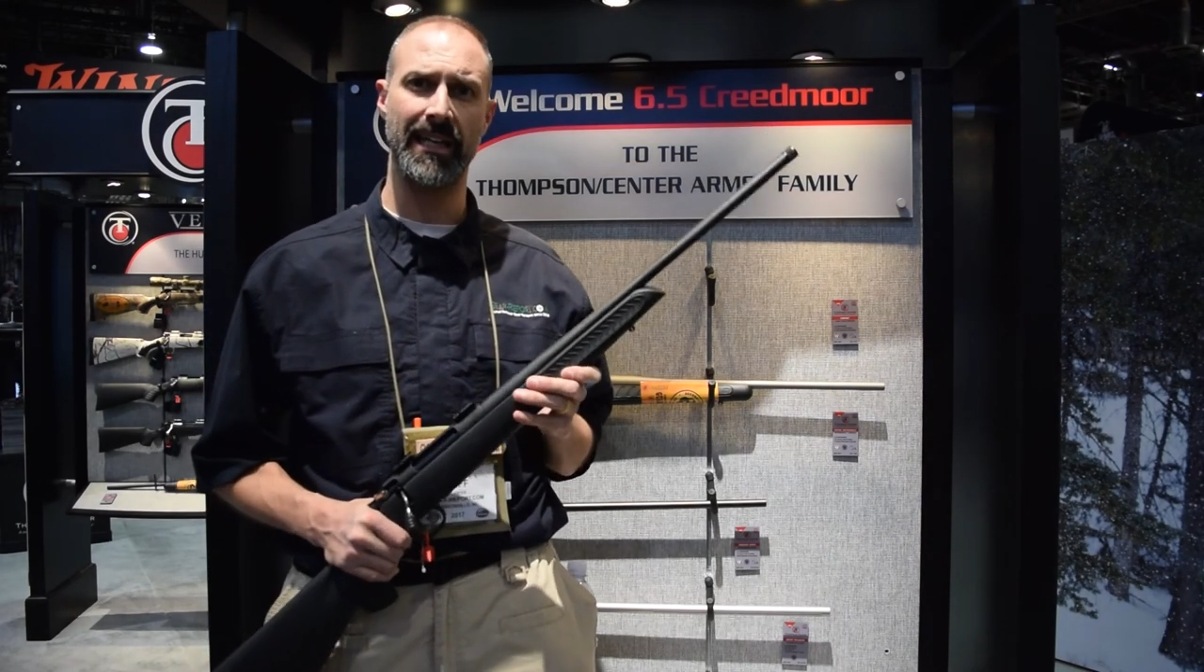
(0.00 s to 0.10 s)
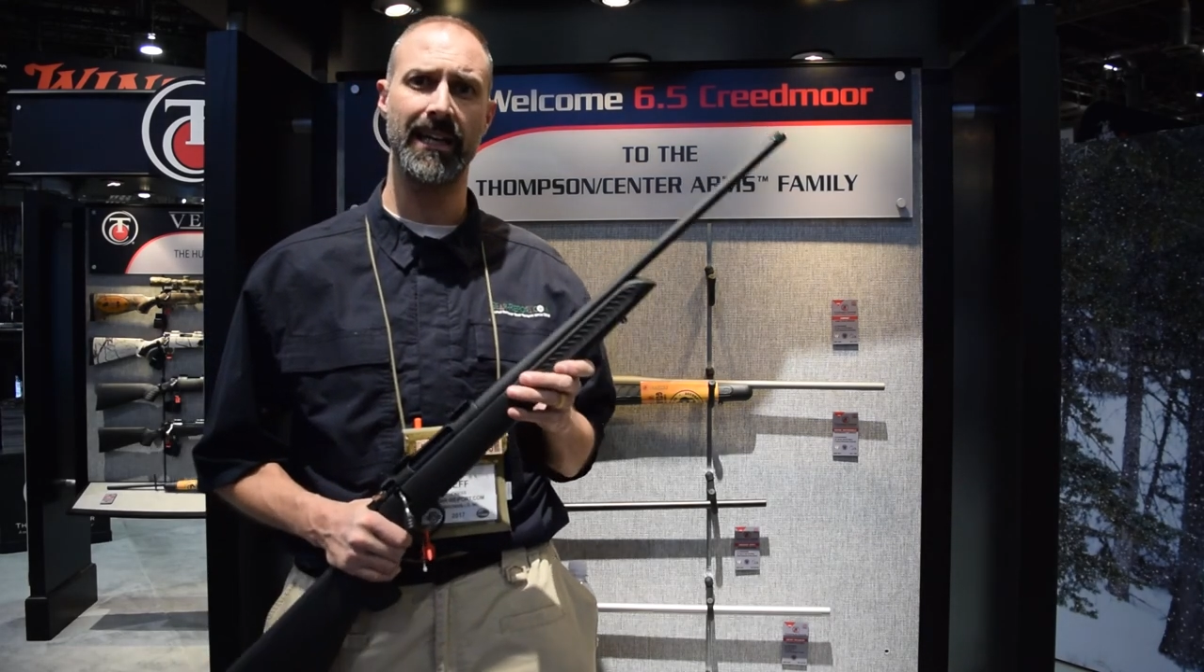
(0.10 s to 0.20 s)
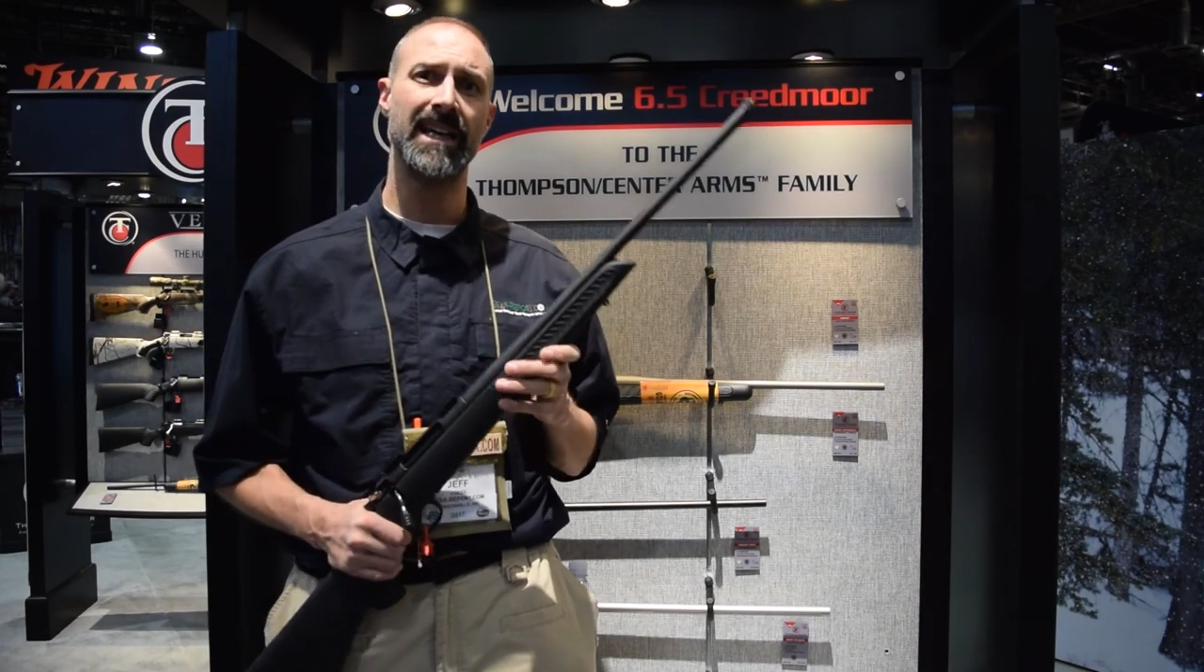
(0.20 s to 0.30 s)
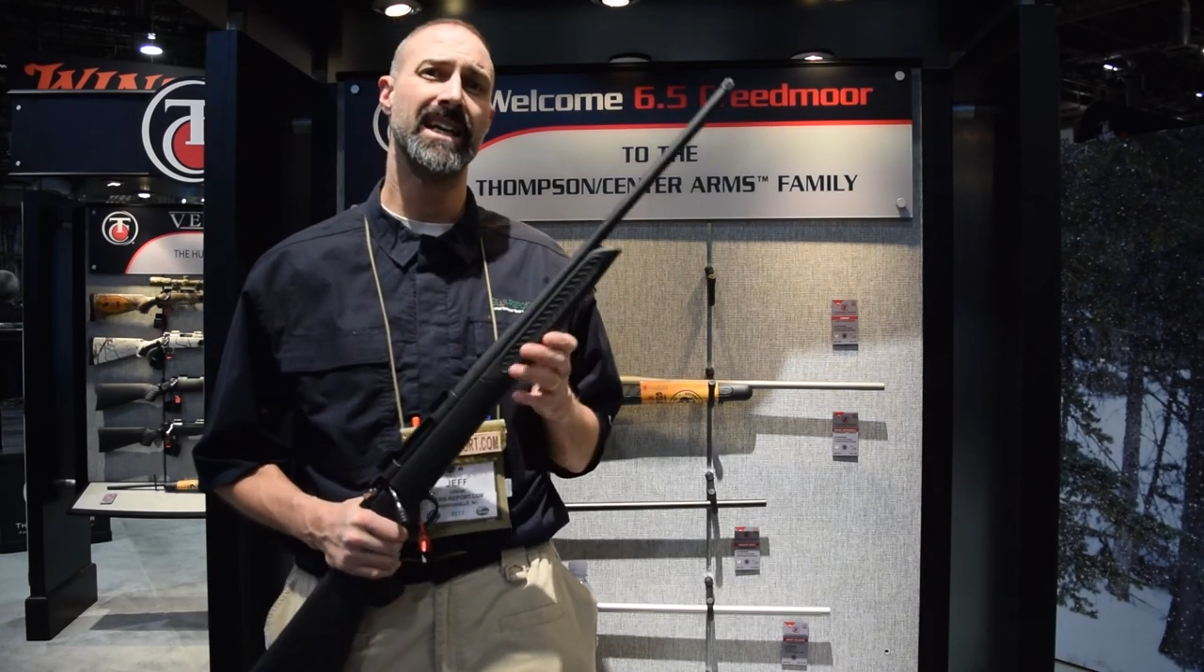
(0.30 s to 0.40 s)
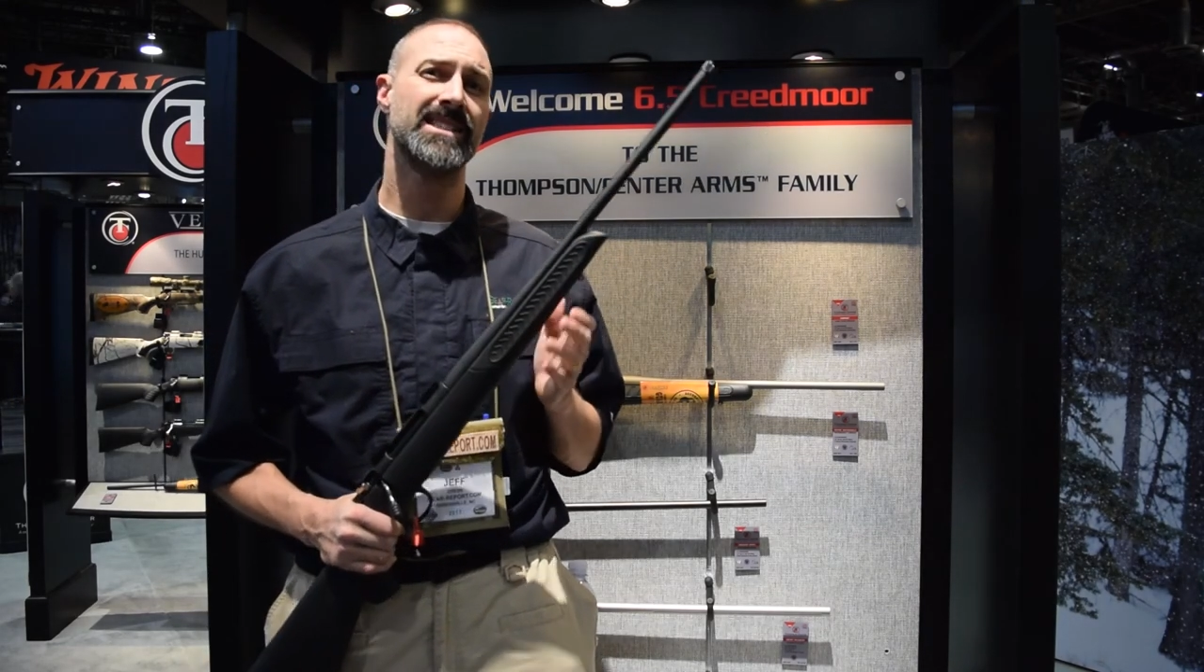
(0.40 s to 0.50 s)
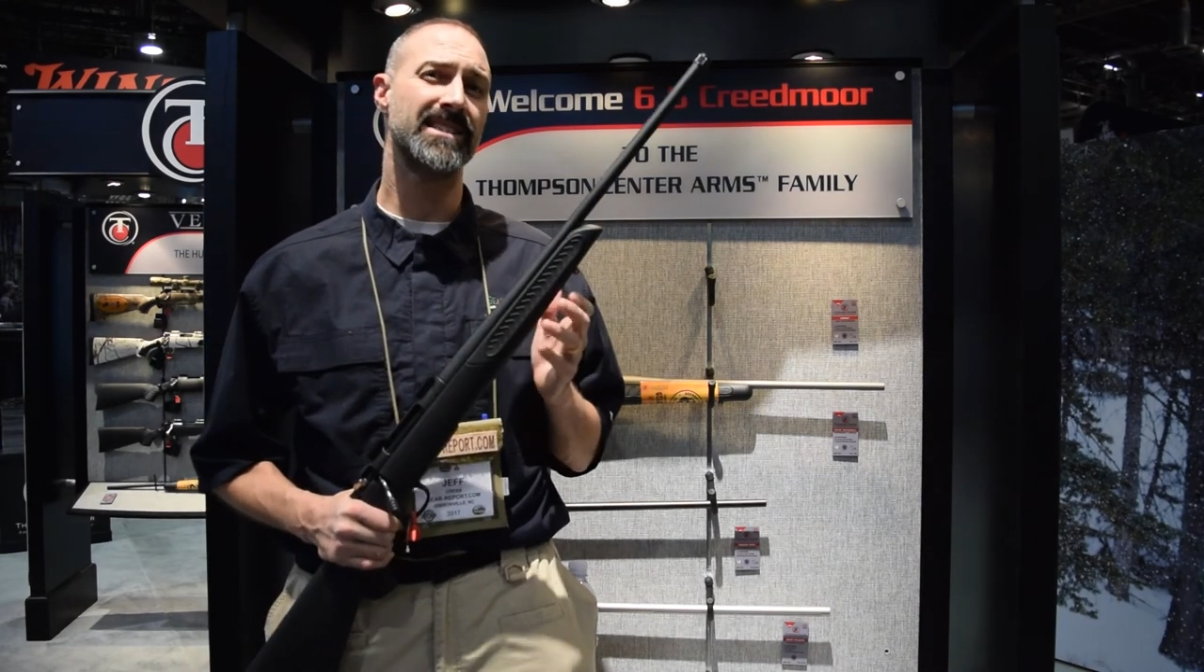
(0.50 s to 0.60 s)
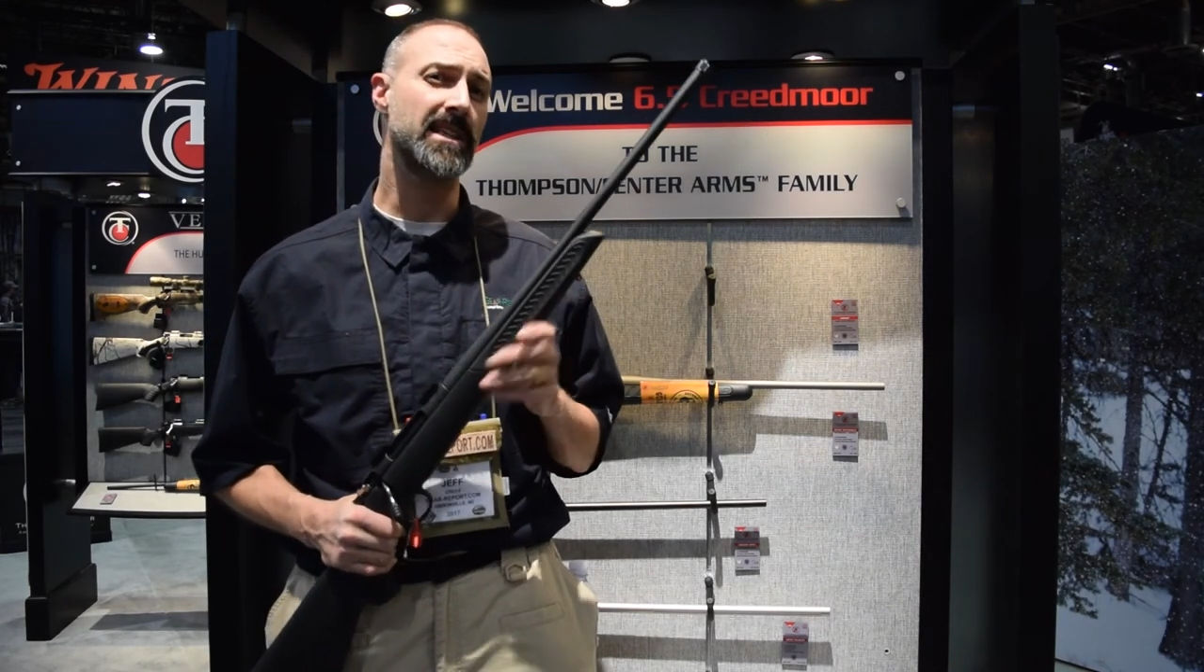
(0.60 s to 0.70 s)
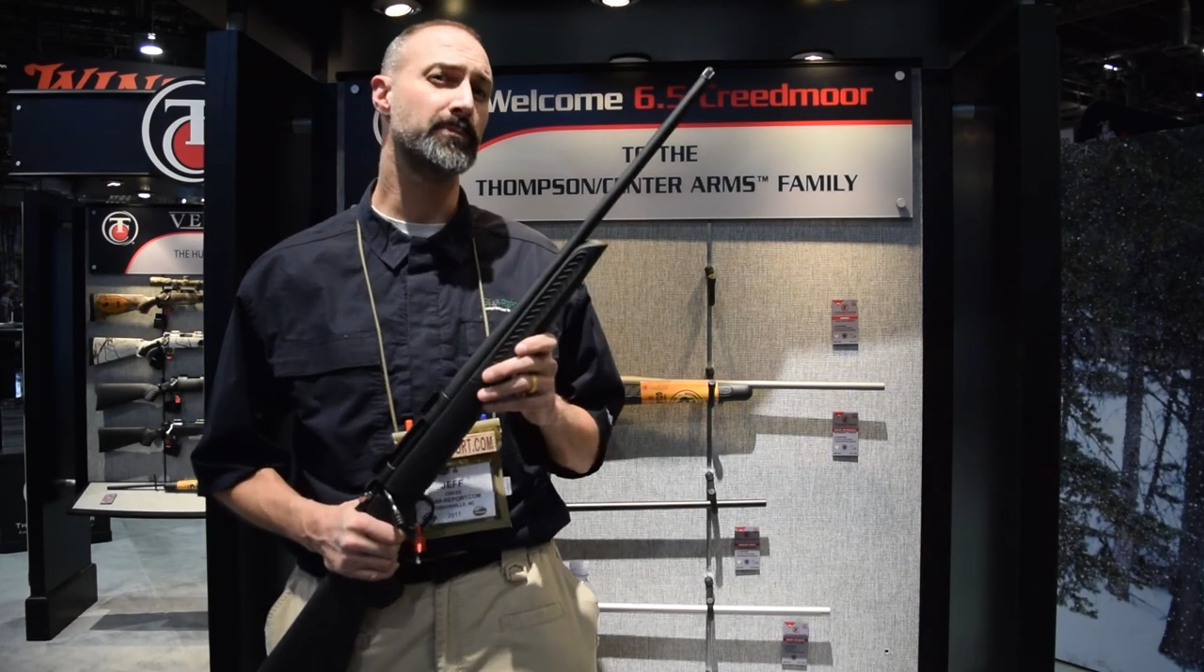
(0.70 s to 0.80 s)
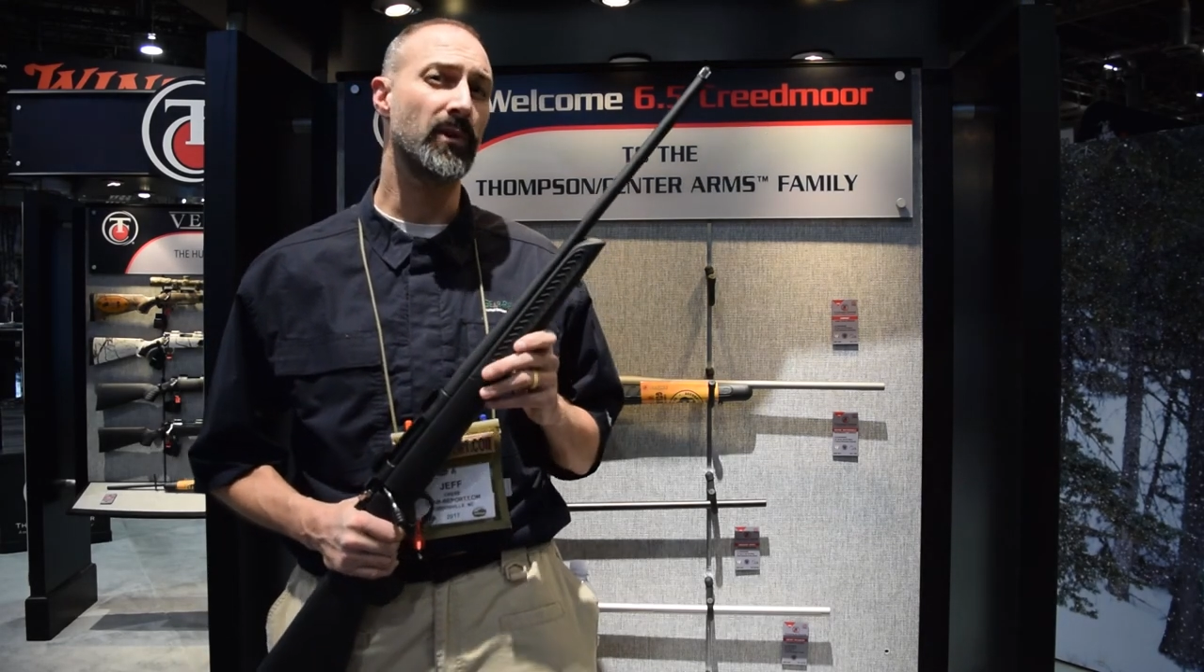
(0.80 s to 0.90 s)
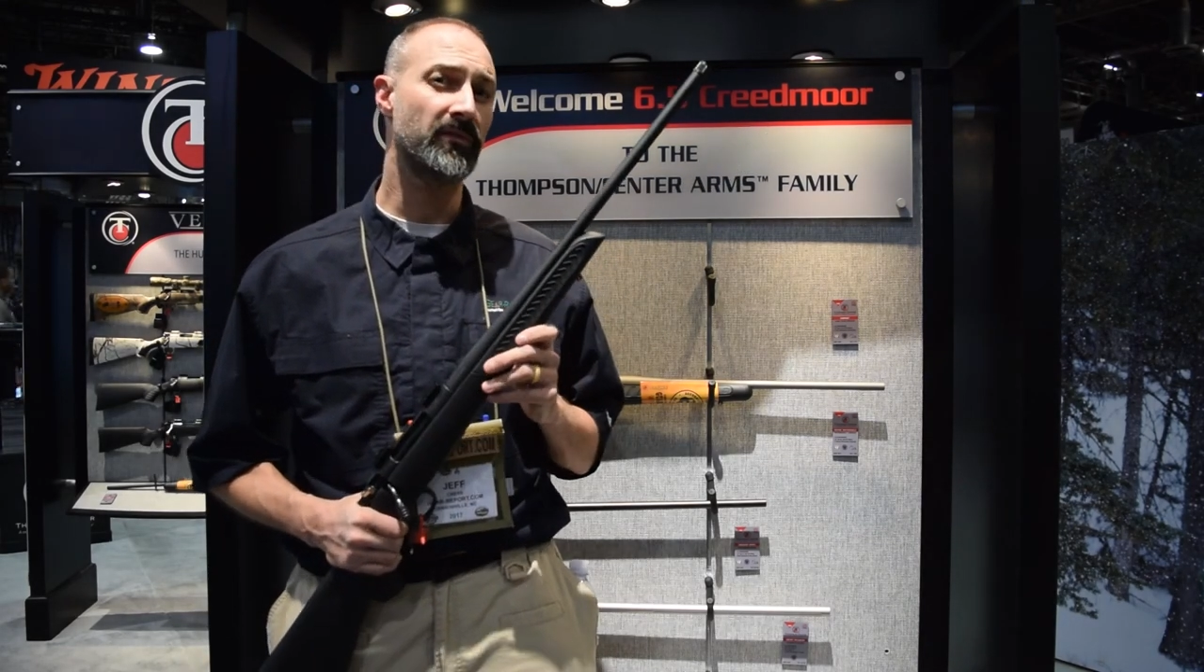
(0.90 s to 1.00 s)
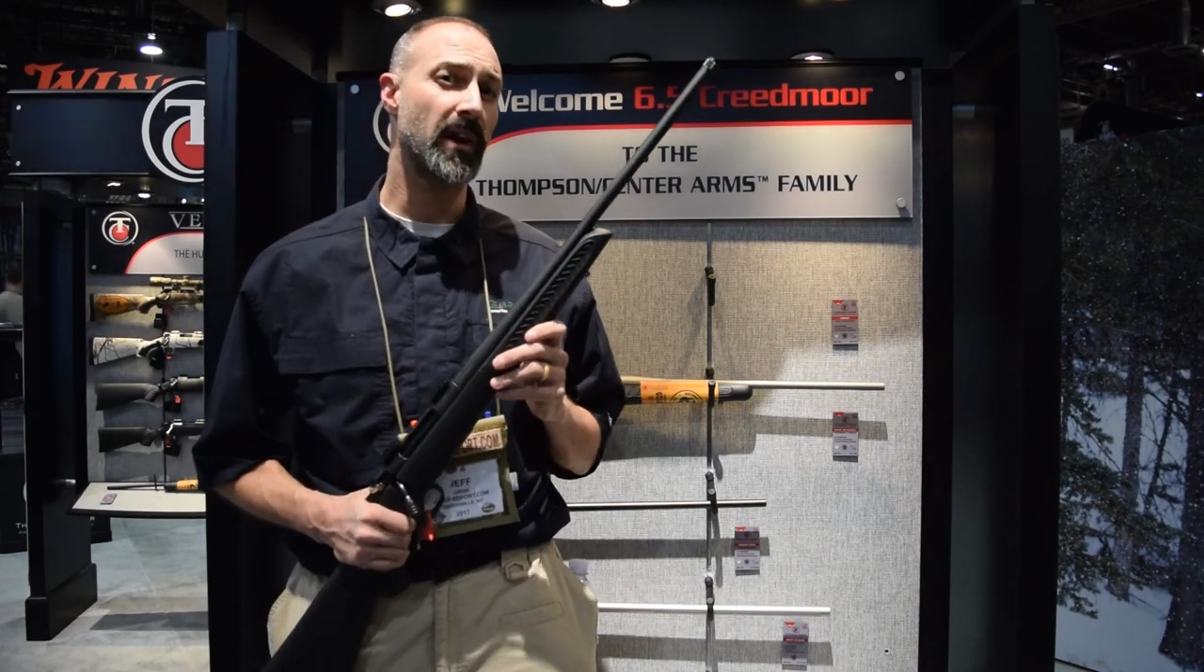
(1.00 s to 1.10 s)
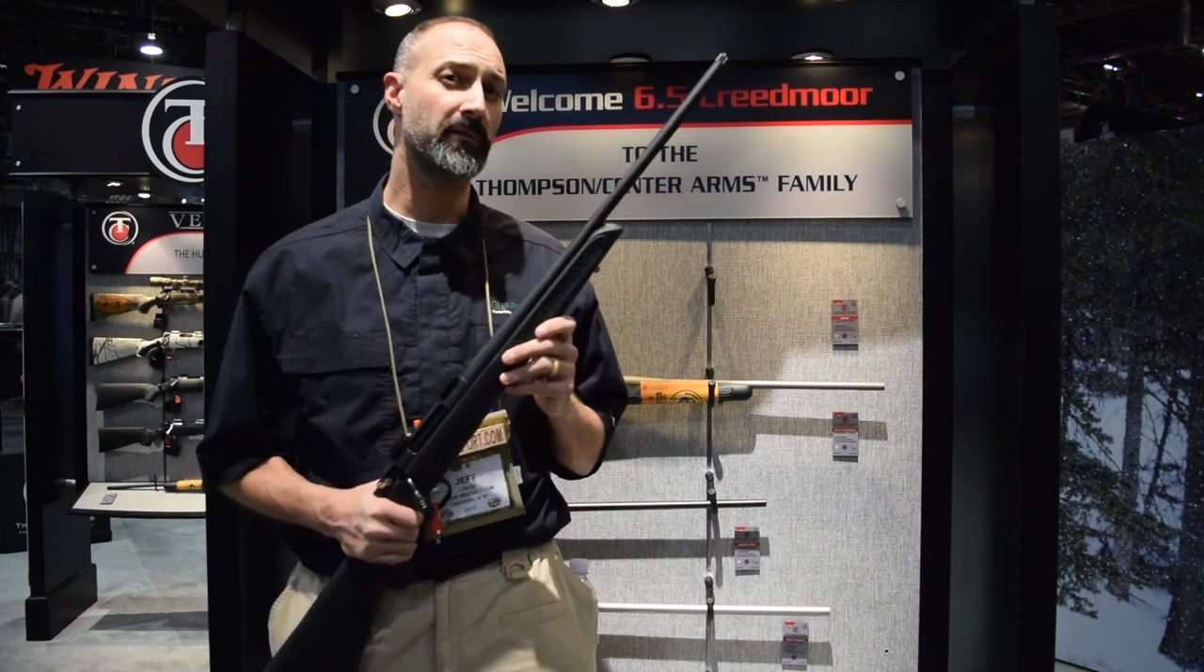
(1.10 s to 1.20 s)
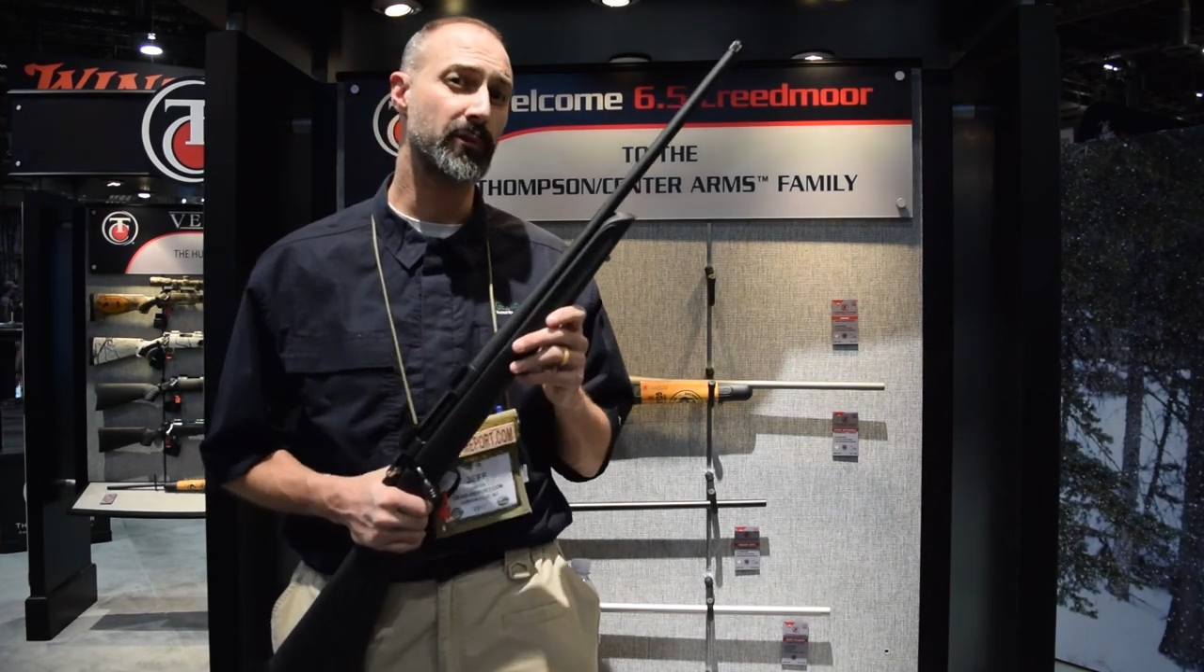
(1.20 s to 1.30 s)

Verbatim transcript: 6.5